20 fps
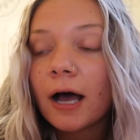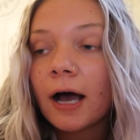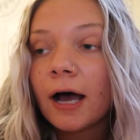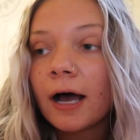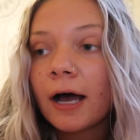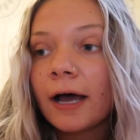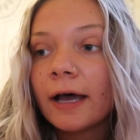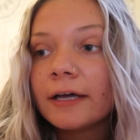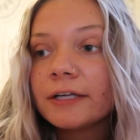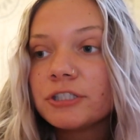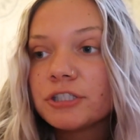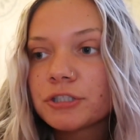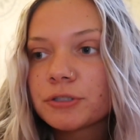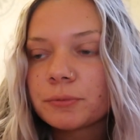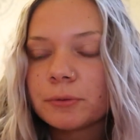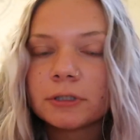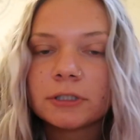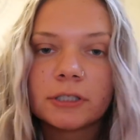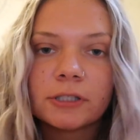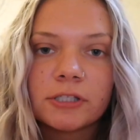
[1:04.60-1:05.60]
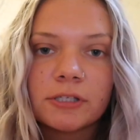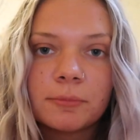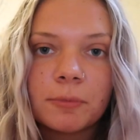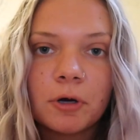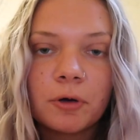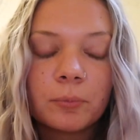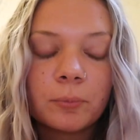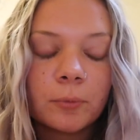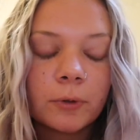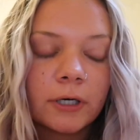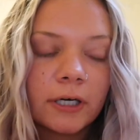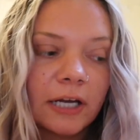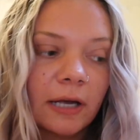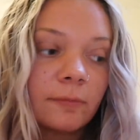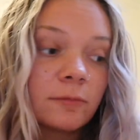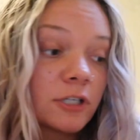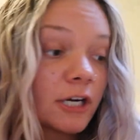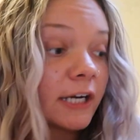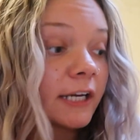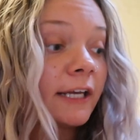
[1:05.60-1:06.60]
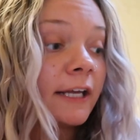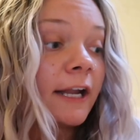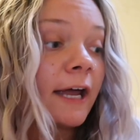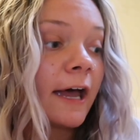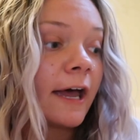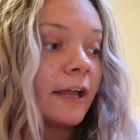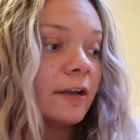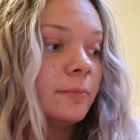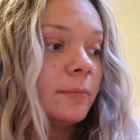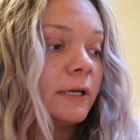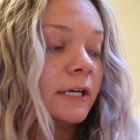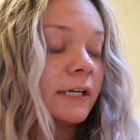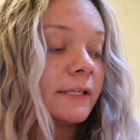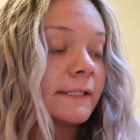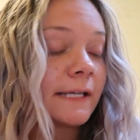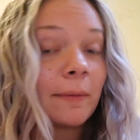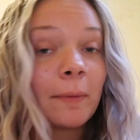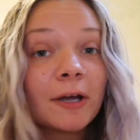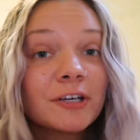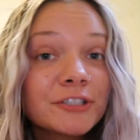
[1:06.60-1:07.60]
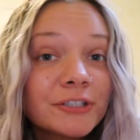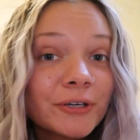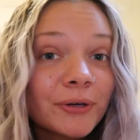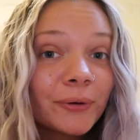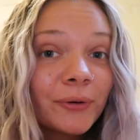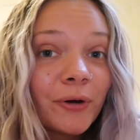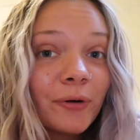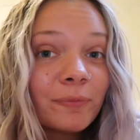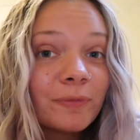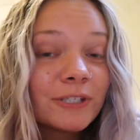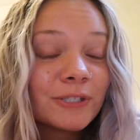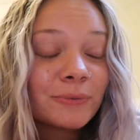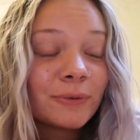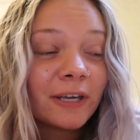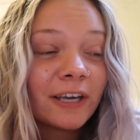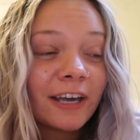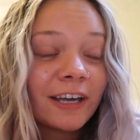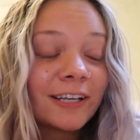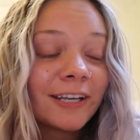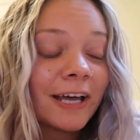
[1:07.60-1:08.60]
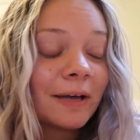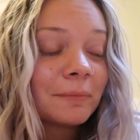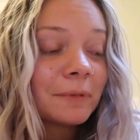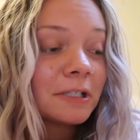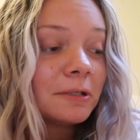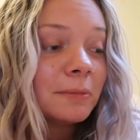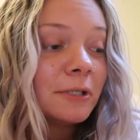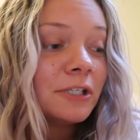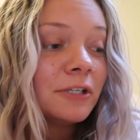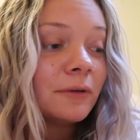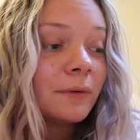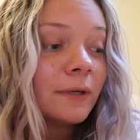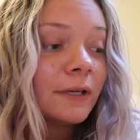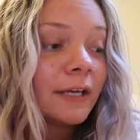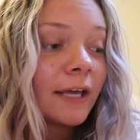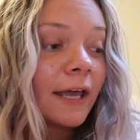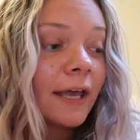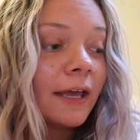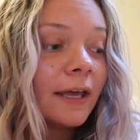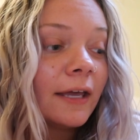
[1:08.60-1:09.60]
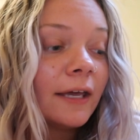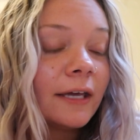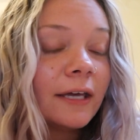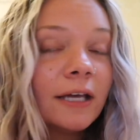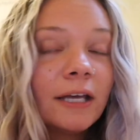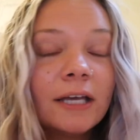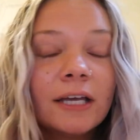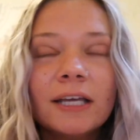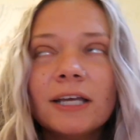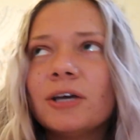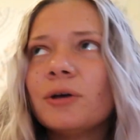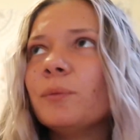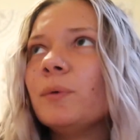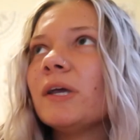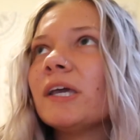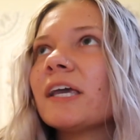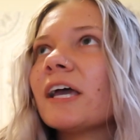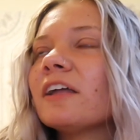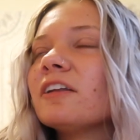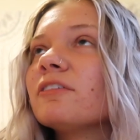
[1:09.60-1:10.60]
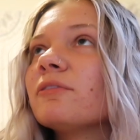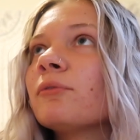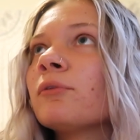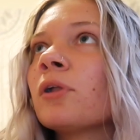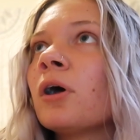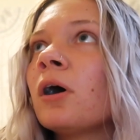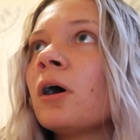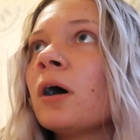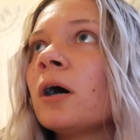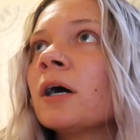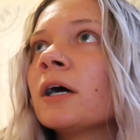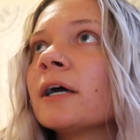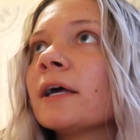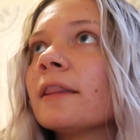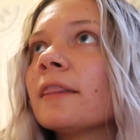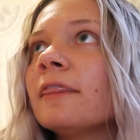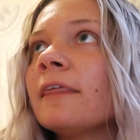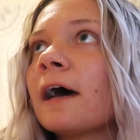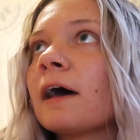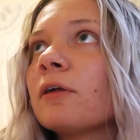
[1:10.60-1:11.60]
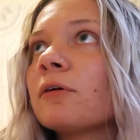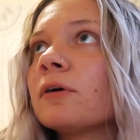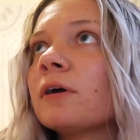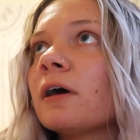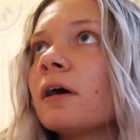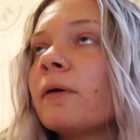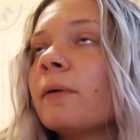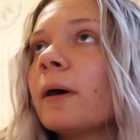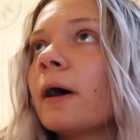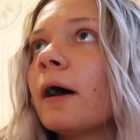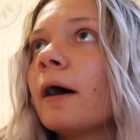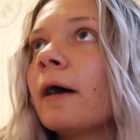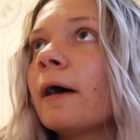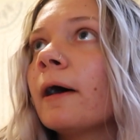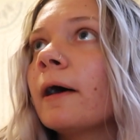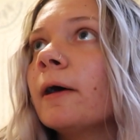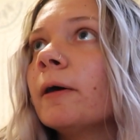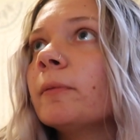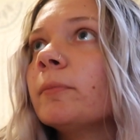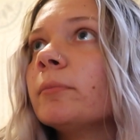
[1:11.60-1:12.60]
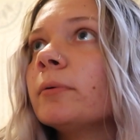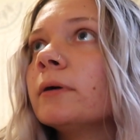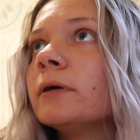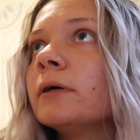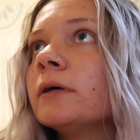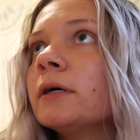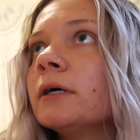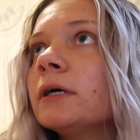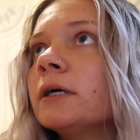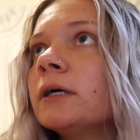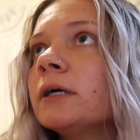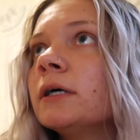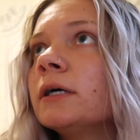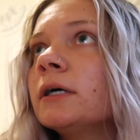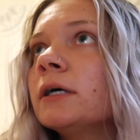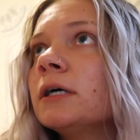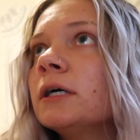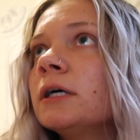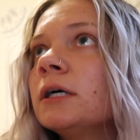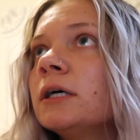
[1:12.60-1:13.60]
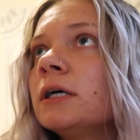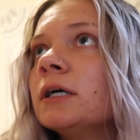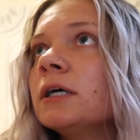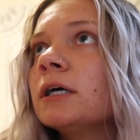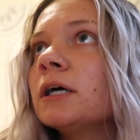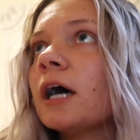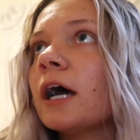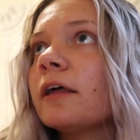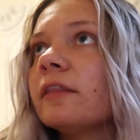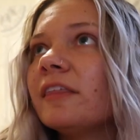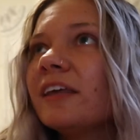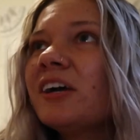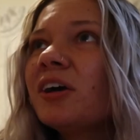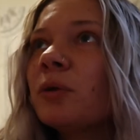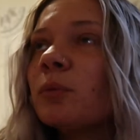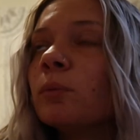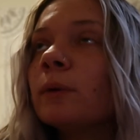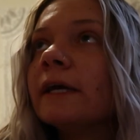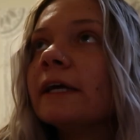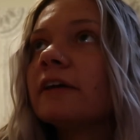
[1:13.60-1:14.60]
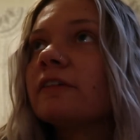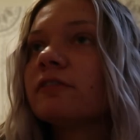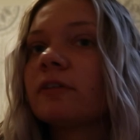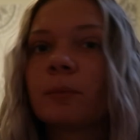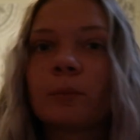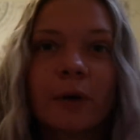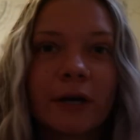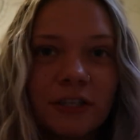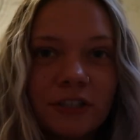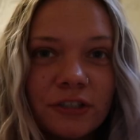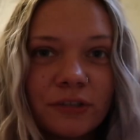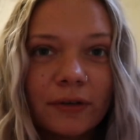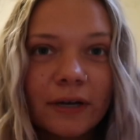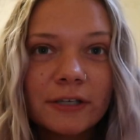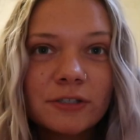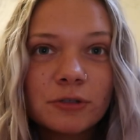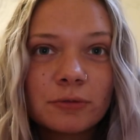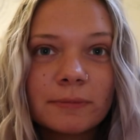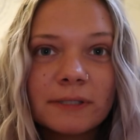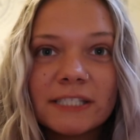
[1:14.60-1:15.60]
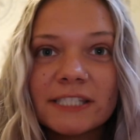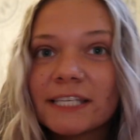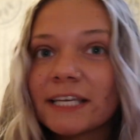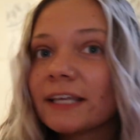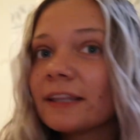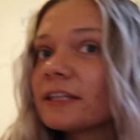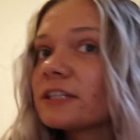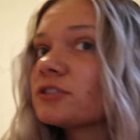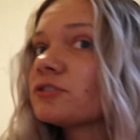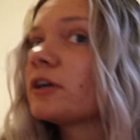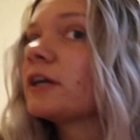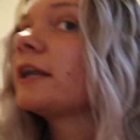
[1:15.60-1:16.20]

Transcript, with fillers: I just worked on some homework. I'm trying to get ahead because I'm actually going home this weekend. I'm going to be doing a weekend vlog that'll go up, I think, a week from when you guys will be seeing this